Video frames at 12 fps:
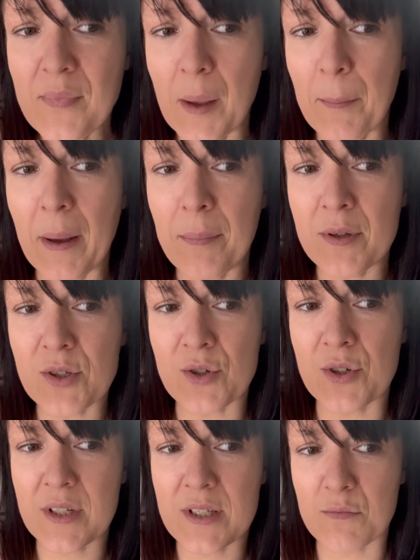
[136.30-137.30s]
peppers,
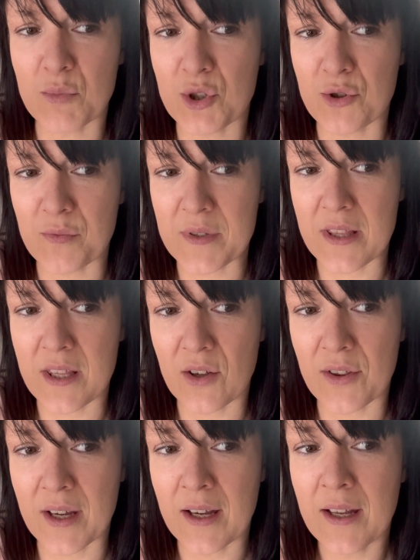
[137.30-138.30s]
onions and mushrooms in the
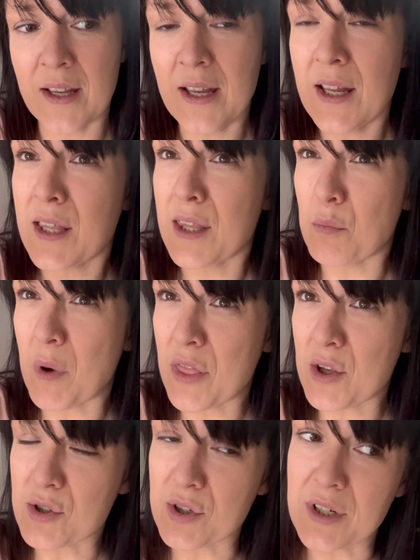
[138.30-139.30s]
other, then when they're
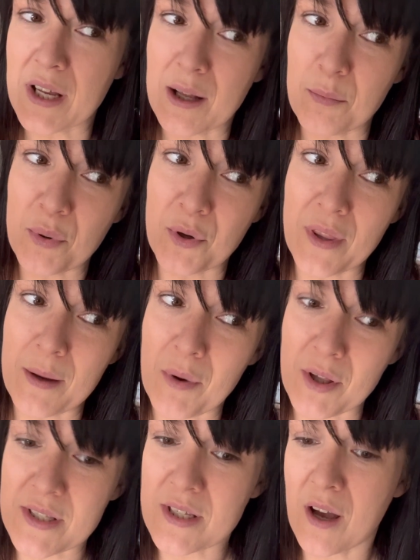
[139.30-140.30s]
done I'll put them
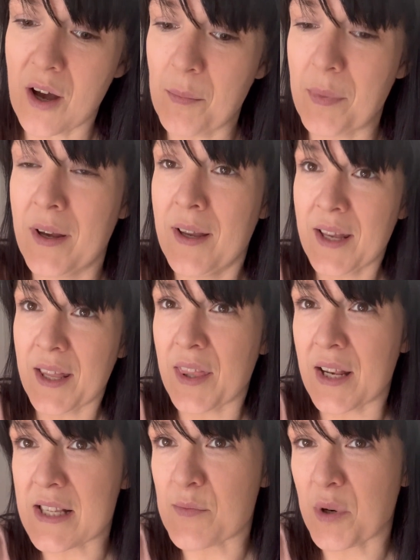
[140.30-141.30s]
on top, then
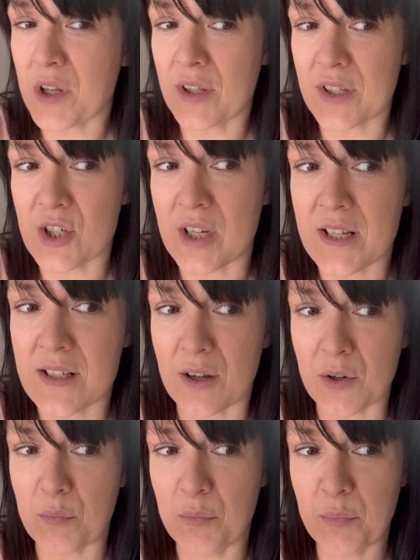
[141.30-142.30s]
I'll sprinkle the cheese
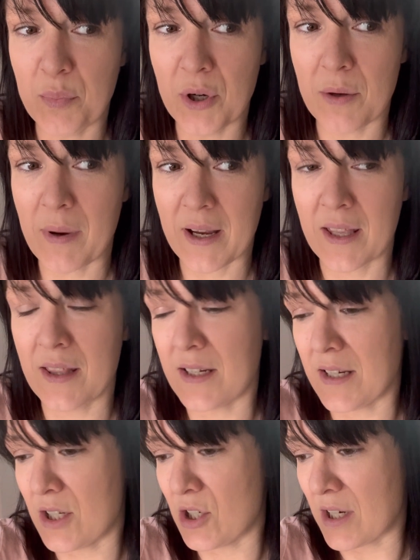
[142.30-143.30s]
on, put it back in the
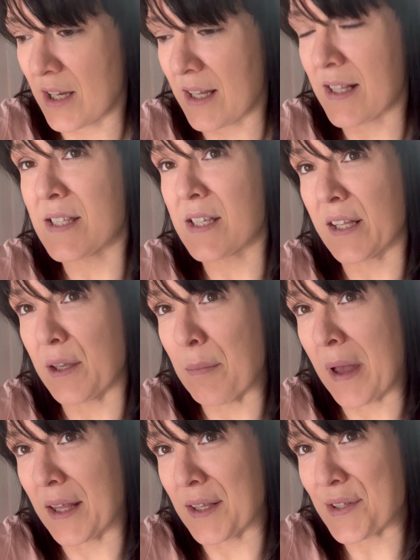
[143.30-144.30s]
Ninja until it
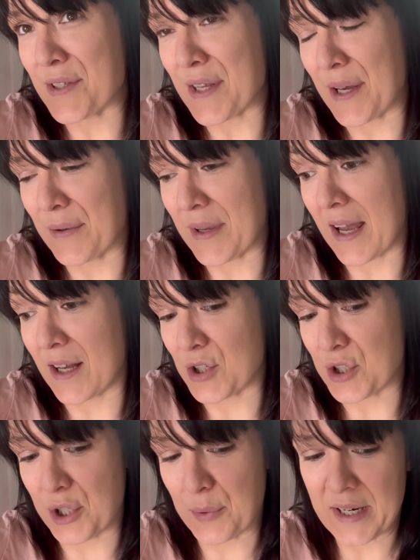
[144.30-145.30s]
melts. So yeah, I'll
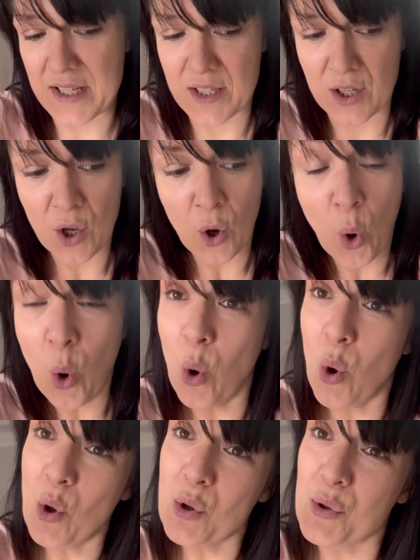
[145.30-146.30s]
show you when it's
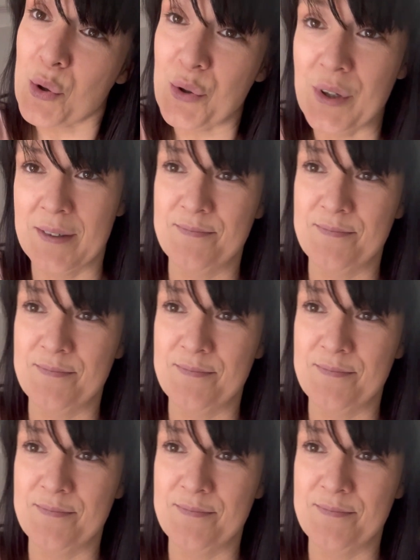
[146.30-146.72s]
all done.